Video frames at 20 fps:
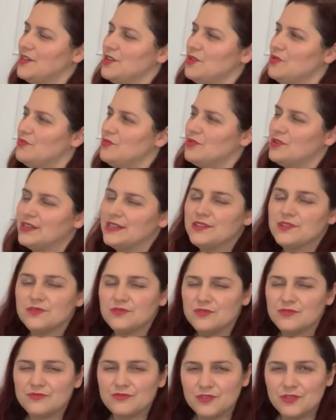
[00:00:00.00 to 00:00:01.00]
walk into
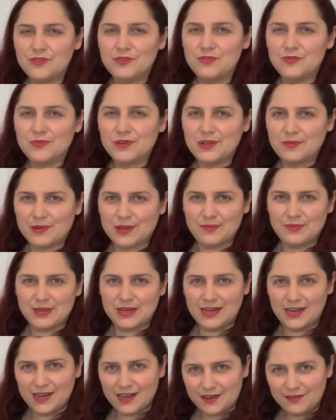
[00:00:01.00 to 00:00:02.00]
a room and it might be a
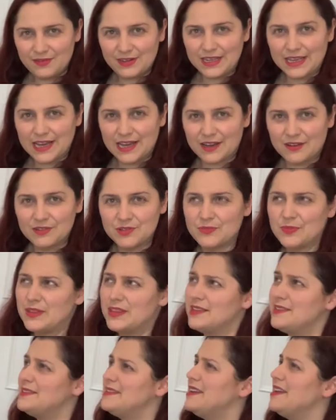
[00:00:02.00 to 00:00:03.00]
lovely house, but
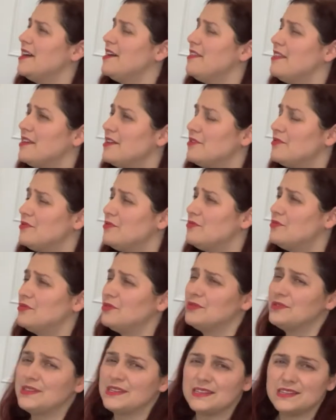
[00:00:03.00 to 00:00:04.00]
there's nothing on the
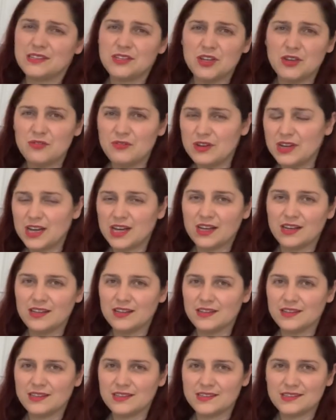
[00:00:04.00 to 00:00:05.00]
walls. There's no
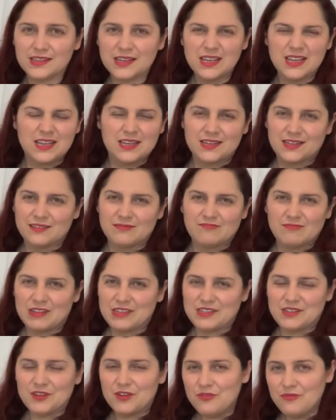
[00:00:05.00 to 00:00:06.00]
color.
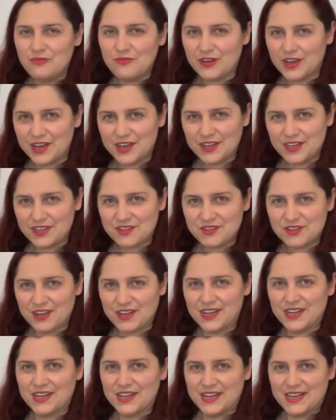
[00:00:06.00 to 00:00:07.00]
There's no
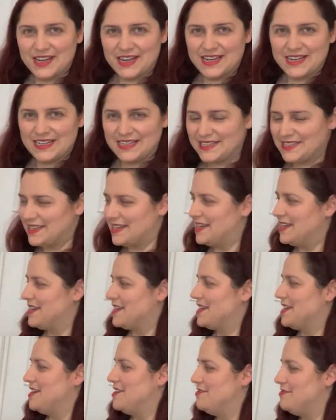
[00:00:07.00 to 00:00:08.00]
furniture, and it's
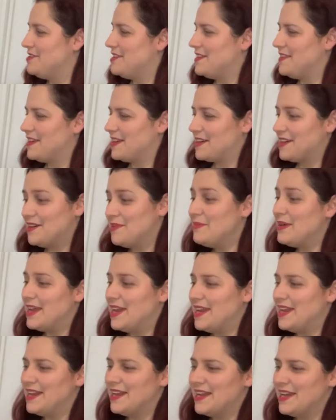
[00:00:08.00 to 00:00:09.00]
like you can then come
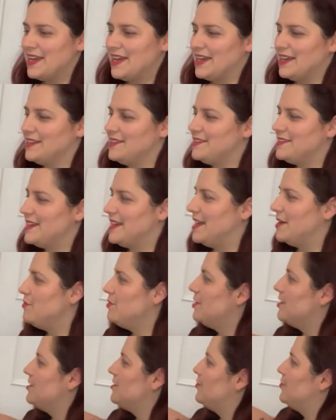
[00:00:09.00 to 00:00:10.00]
in and say, I'm
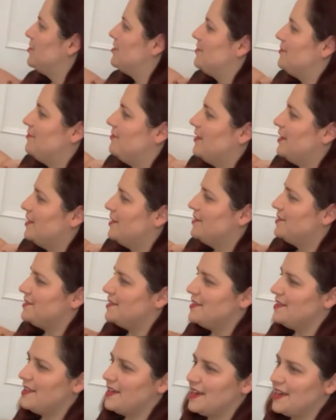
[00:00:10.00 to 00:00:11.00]
going to put a vase
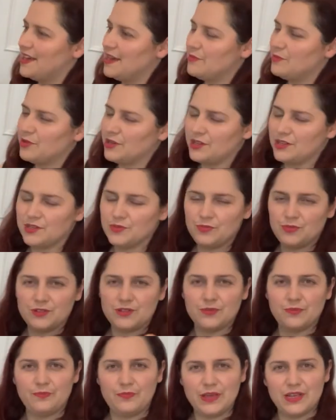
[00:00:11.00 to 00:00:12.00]
in there. I'm going to put
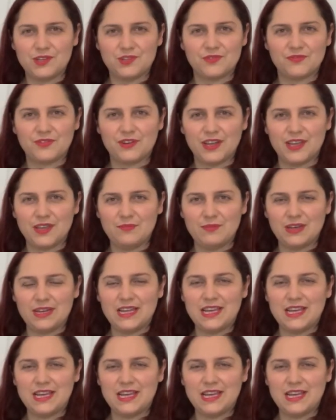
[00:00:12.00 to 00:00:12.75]
a picture frame in